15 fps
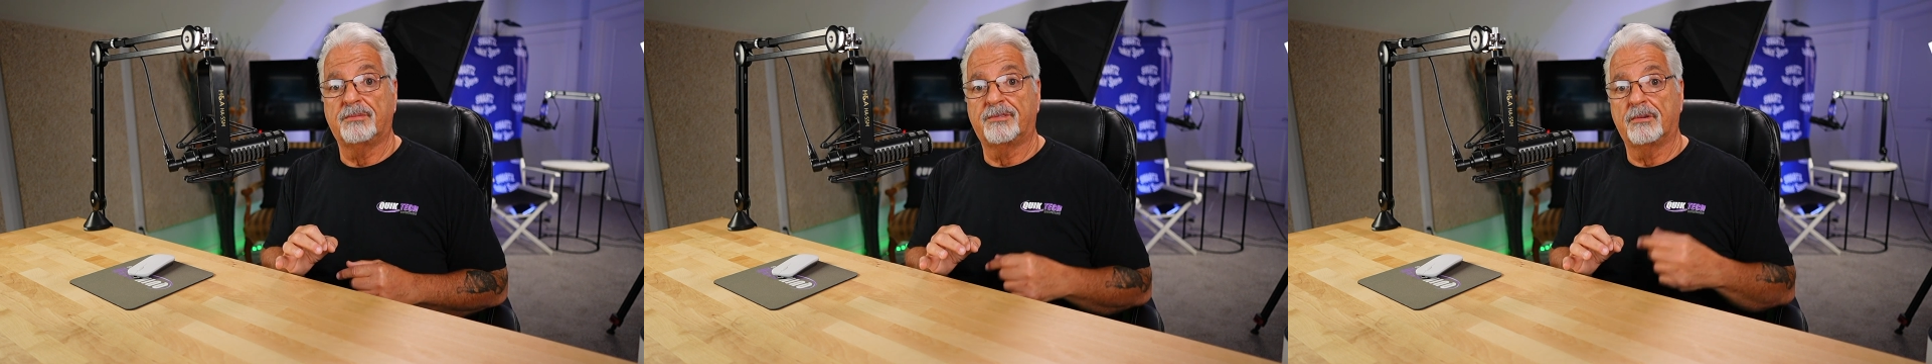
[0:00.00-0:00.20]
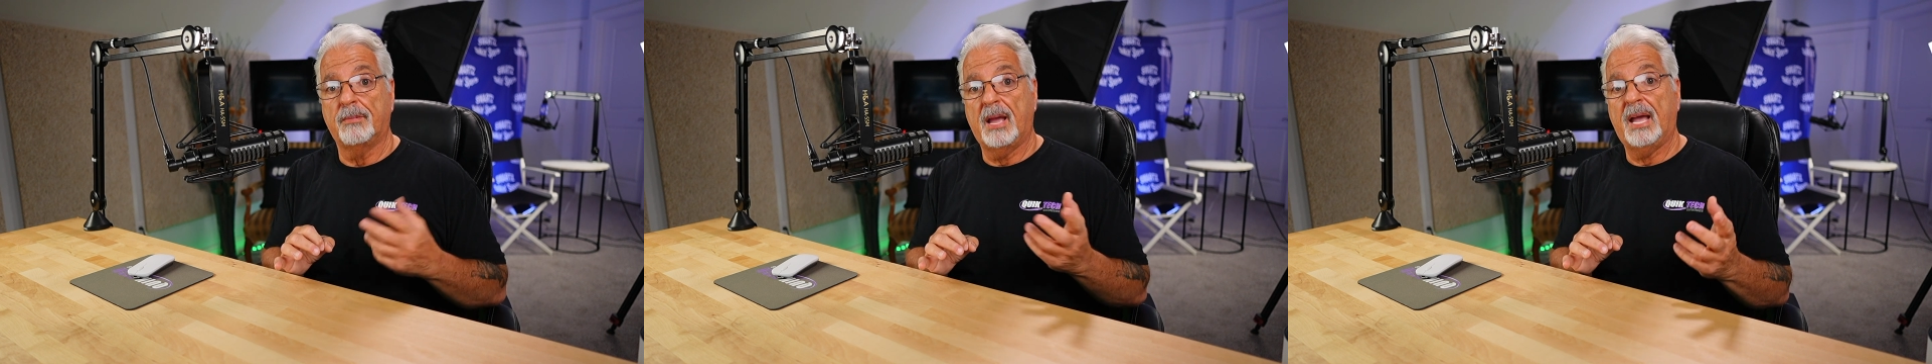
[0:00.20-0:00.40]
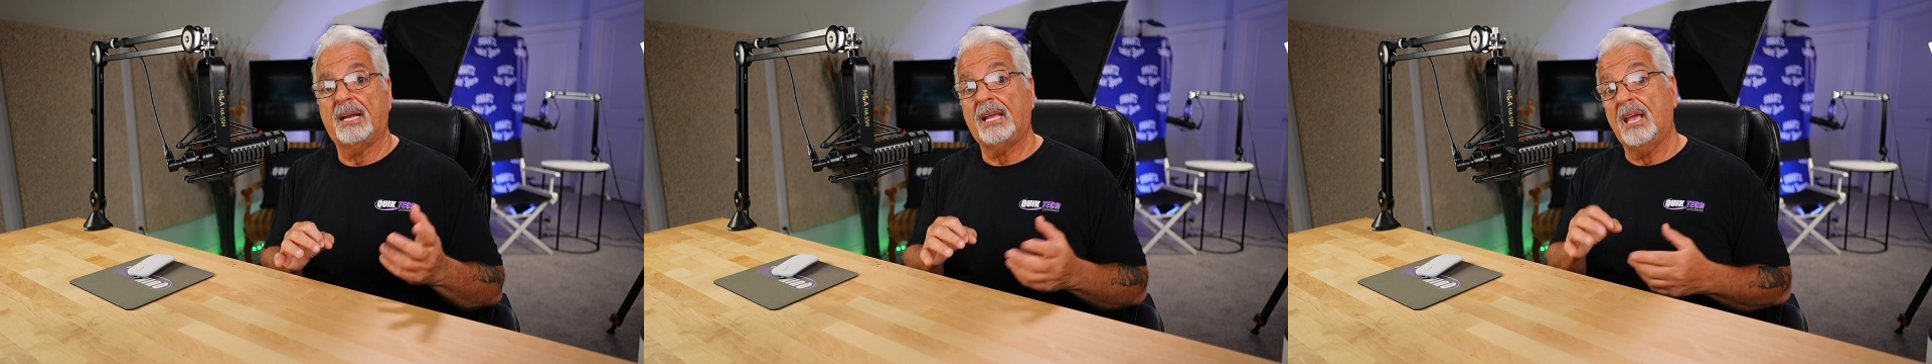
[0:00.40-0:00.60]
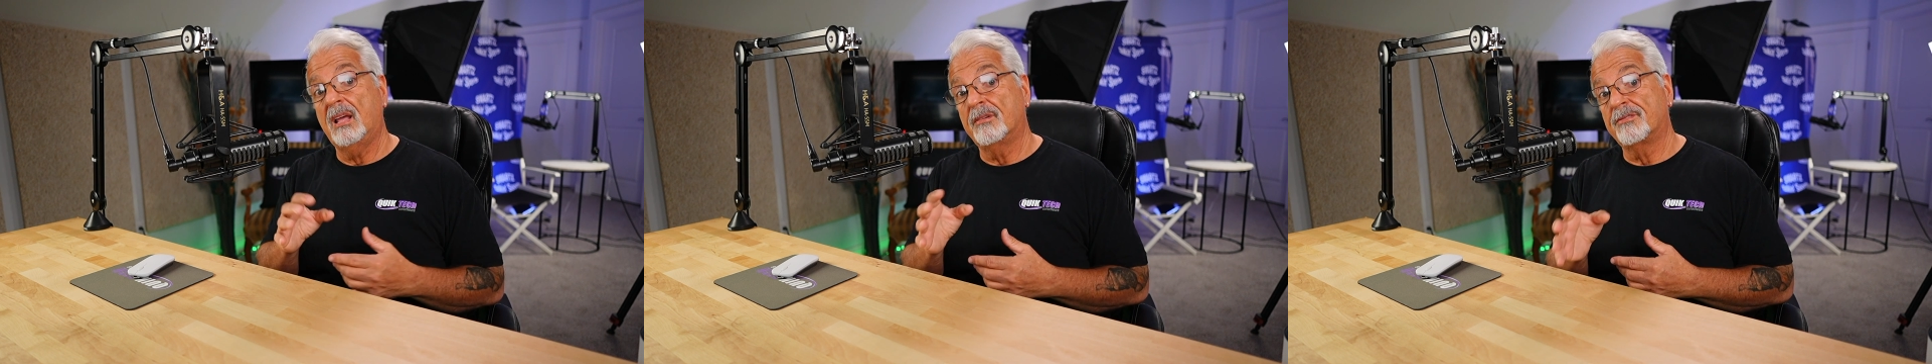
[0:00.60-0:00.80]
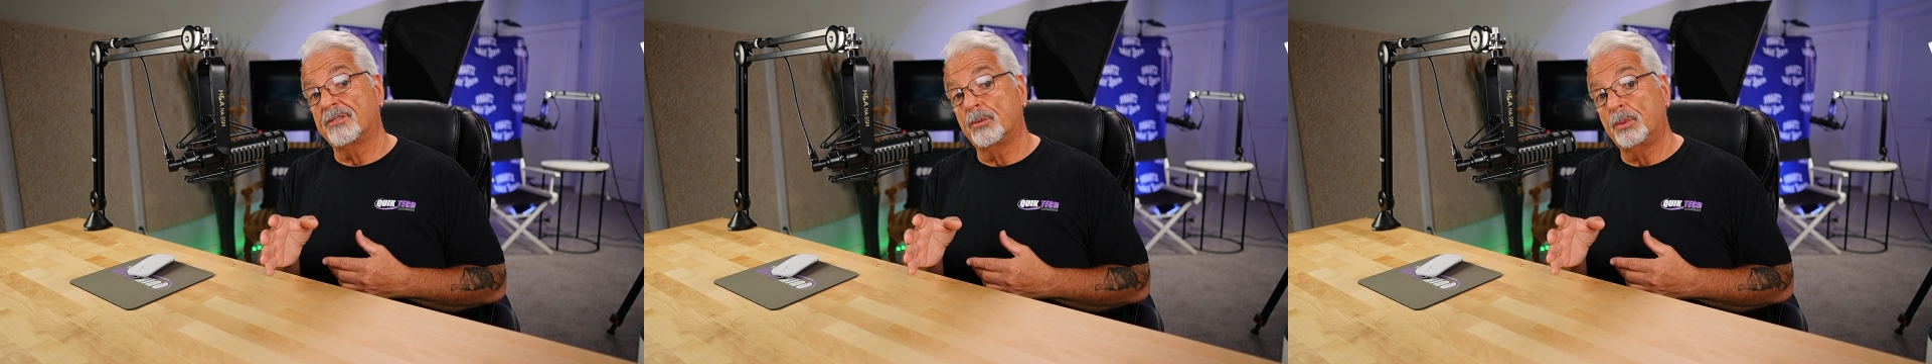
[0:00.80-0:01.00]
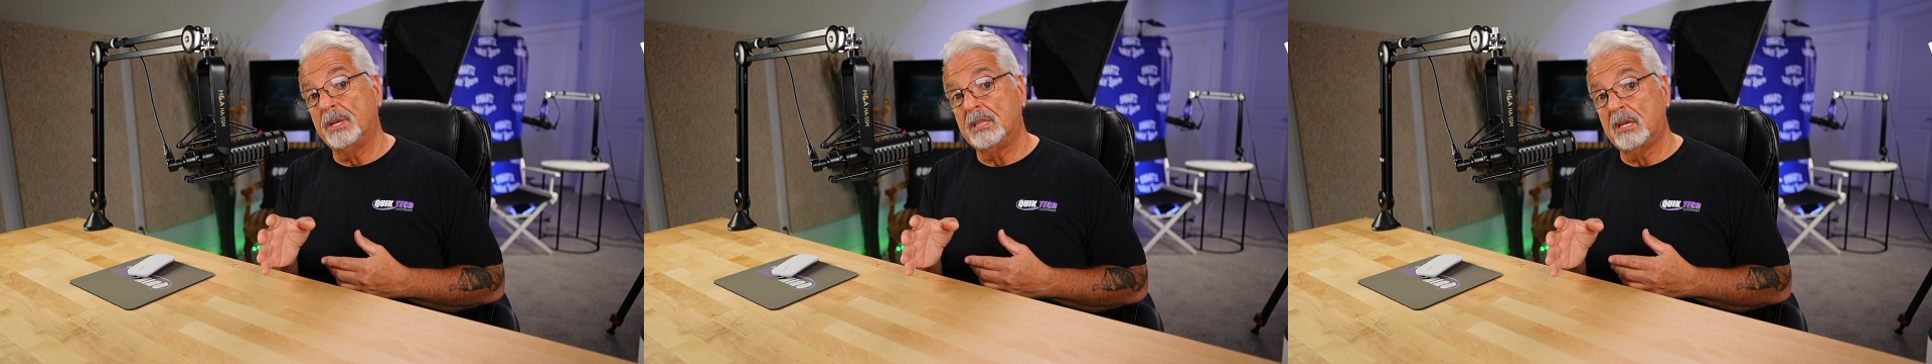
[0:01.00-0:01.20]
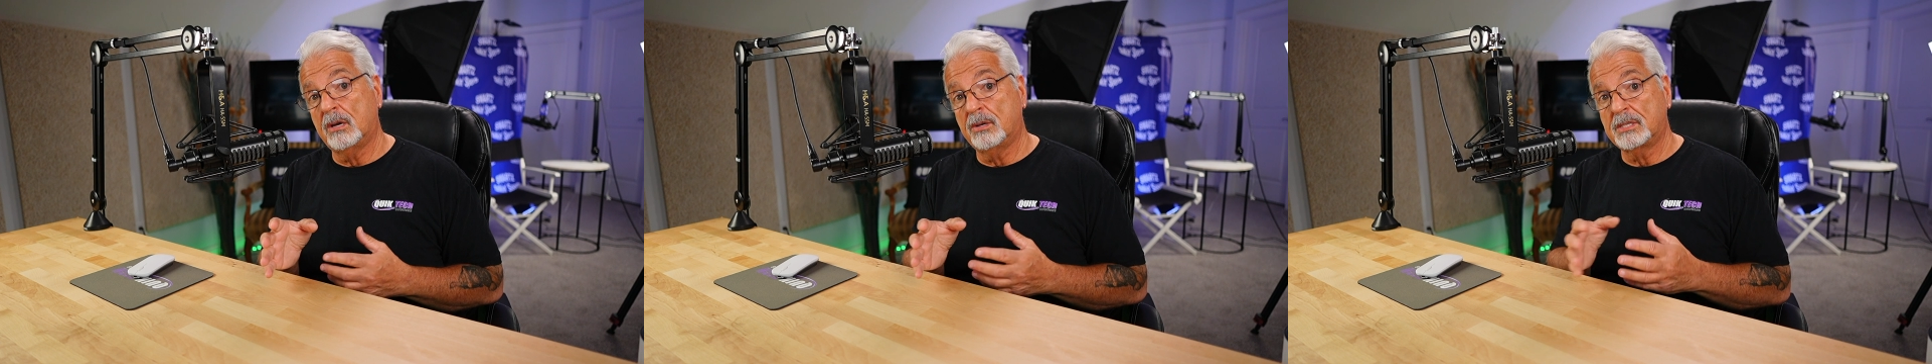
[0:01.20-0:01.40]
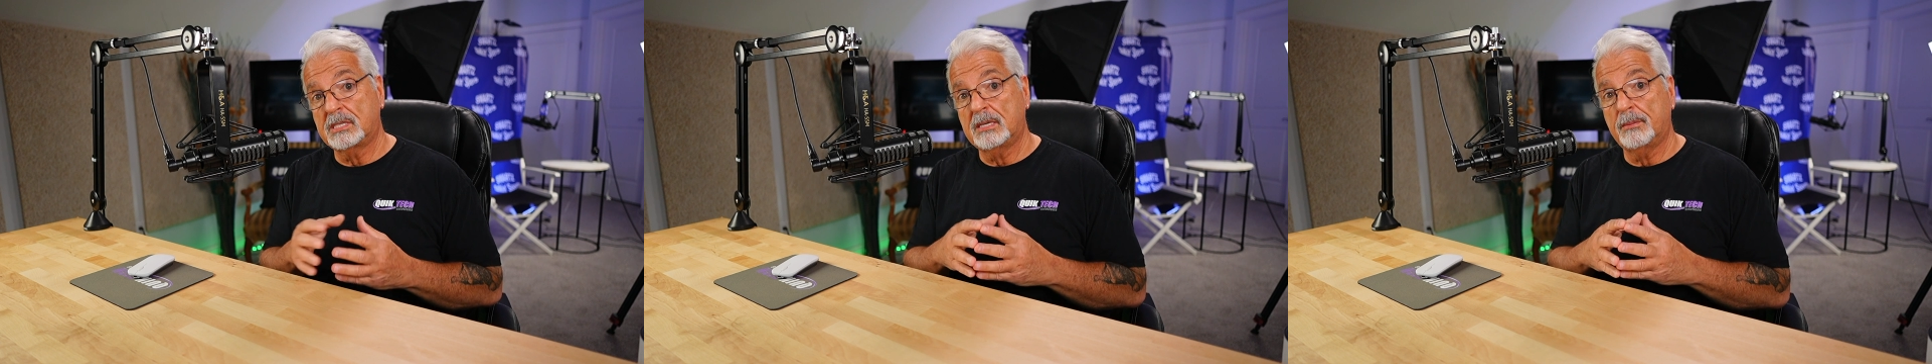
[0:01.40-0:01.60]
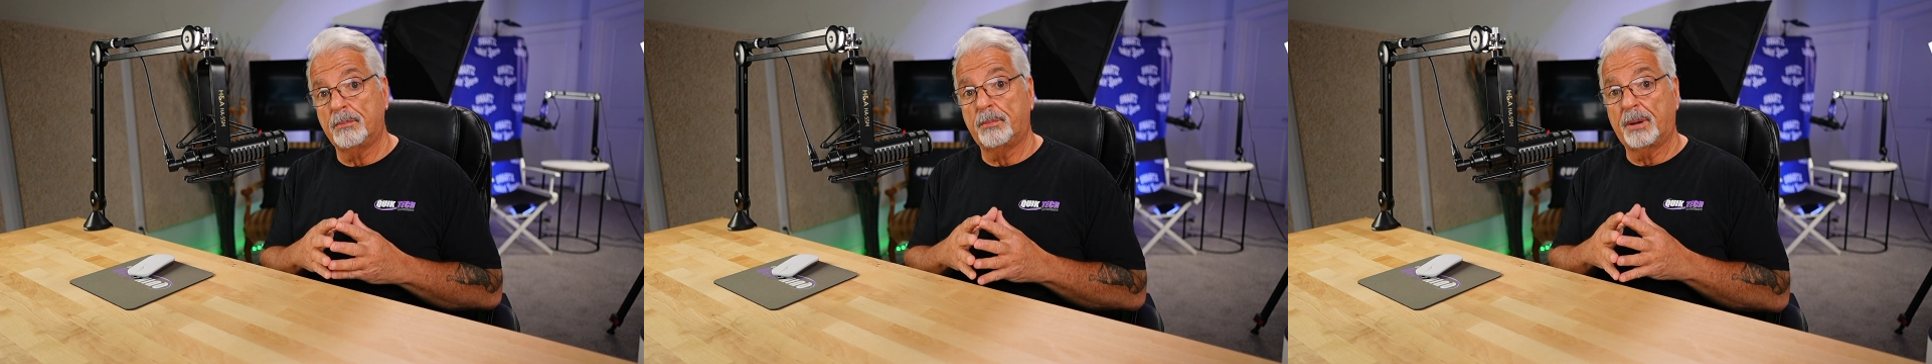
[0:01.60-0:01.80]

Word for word: for Mac and for Windows,